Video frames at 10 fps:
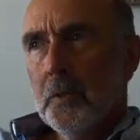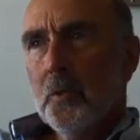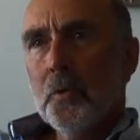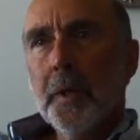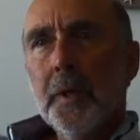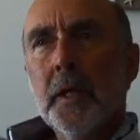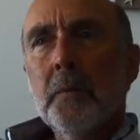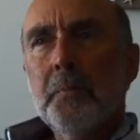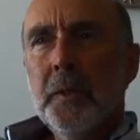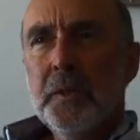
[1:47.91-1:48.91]
all that
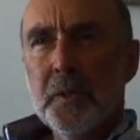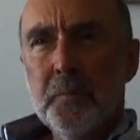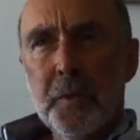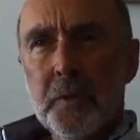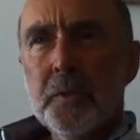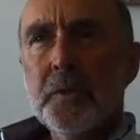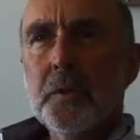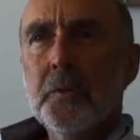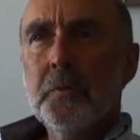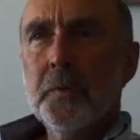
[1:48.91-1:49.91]
happy as a
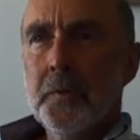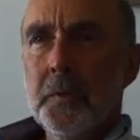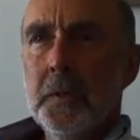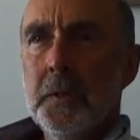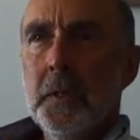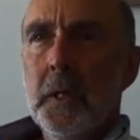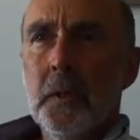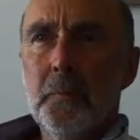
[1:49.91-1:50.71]
person with the